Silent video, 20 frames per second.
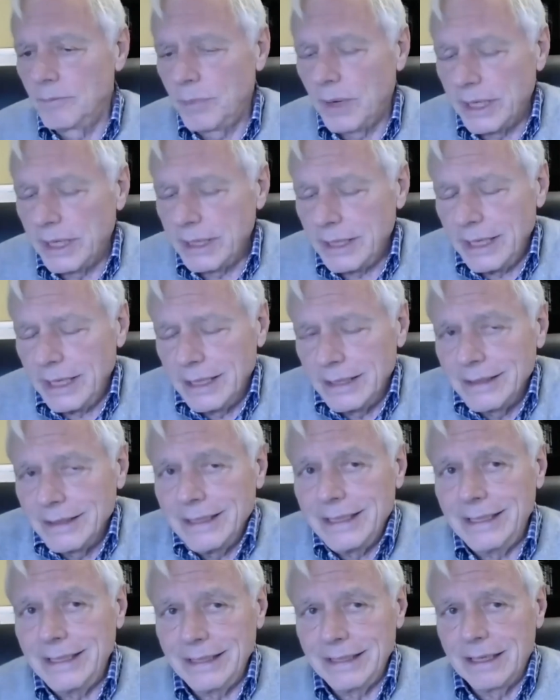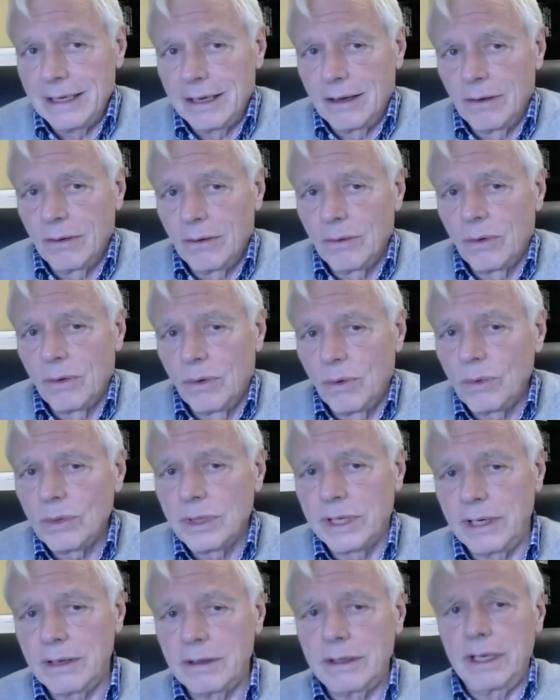But in the
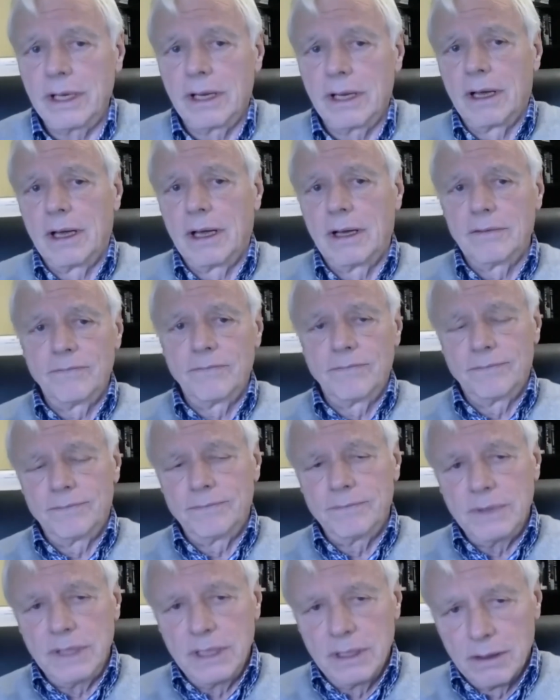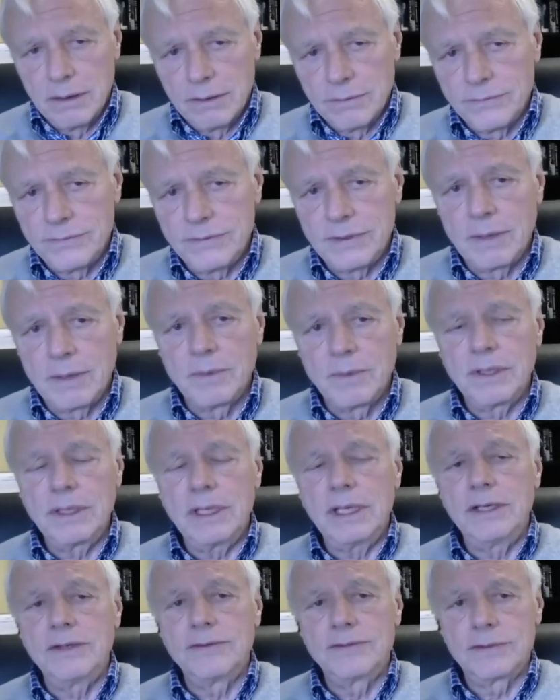whole area of, some of
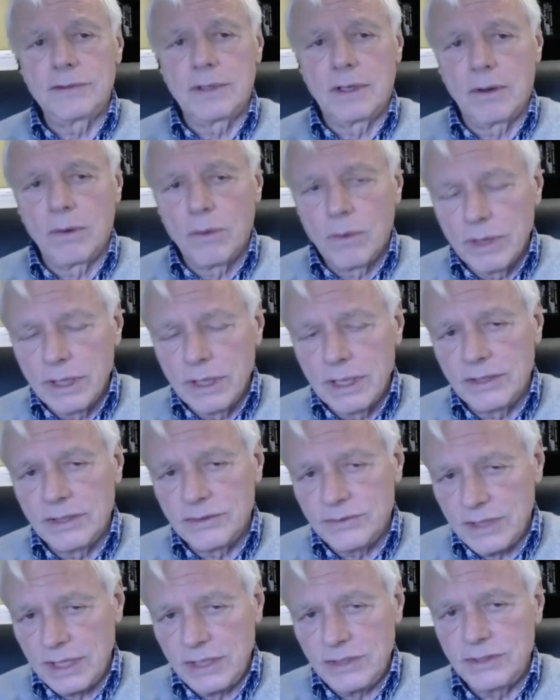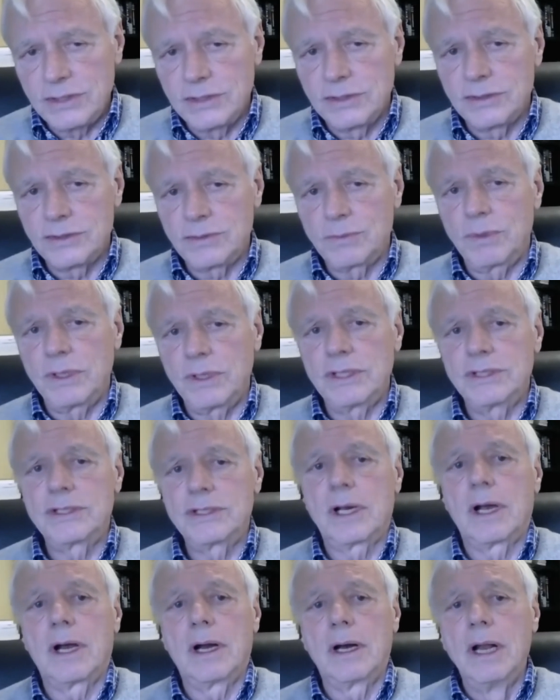these organizations
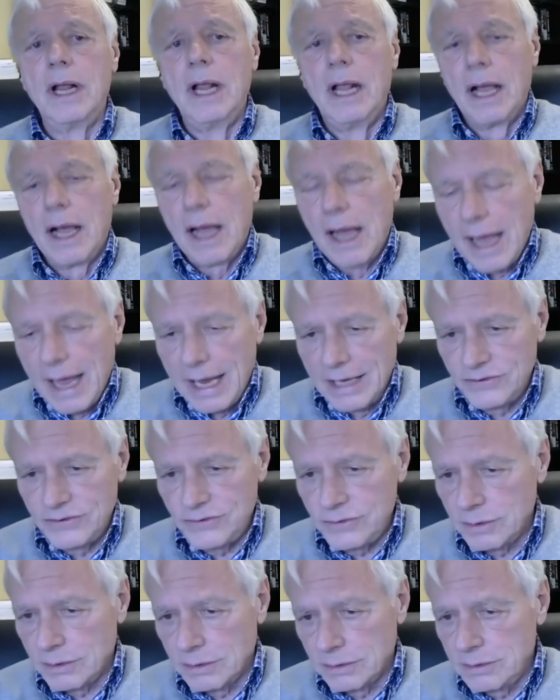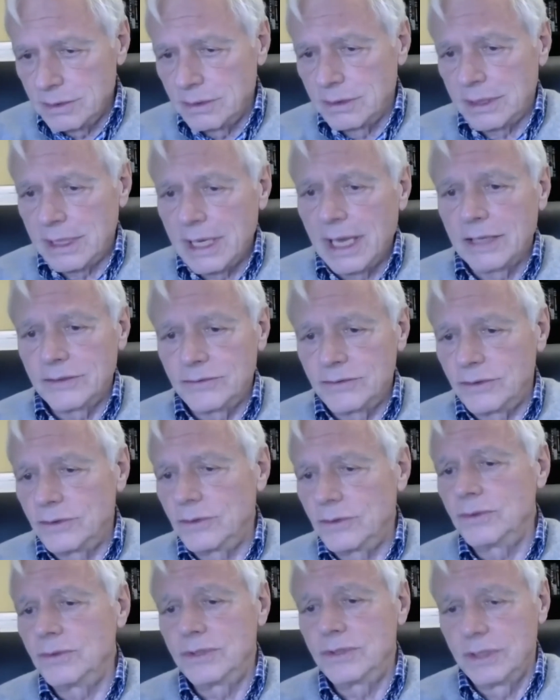which are hostile to the
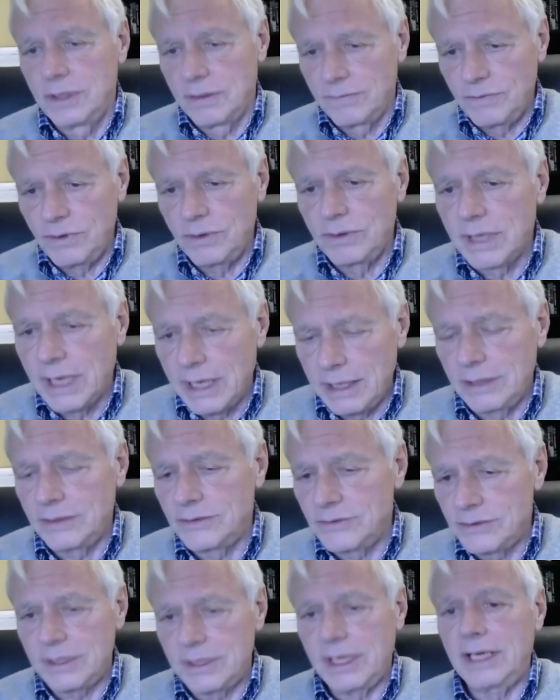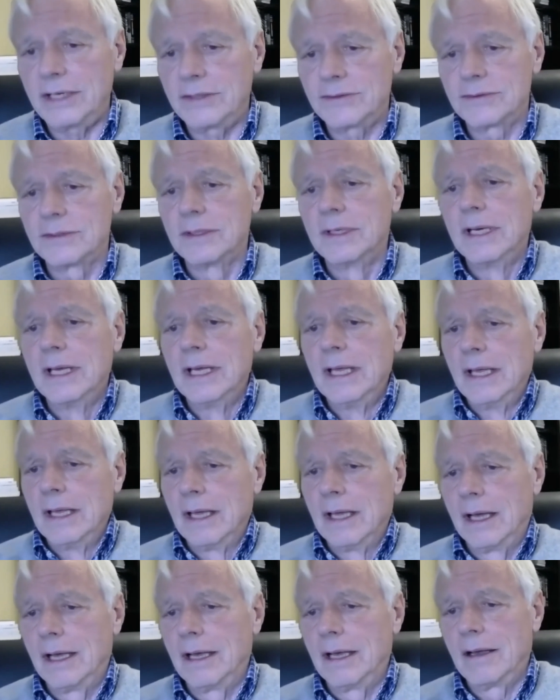Constitution of the United States,
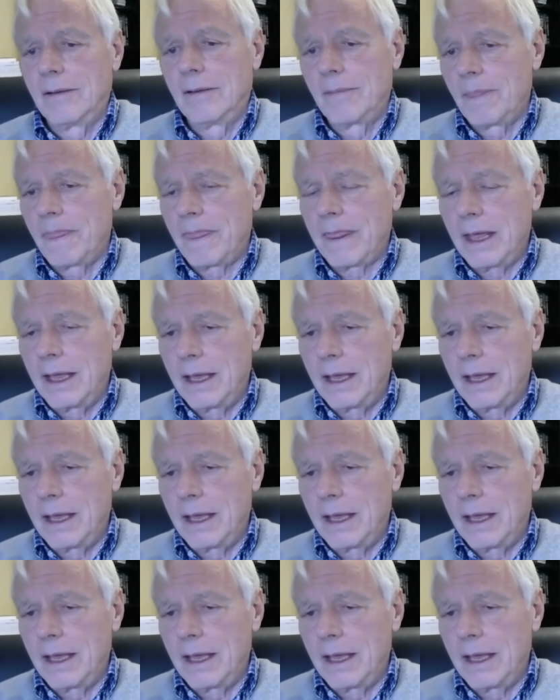and,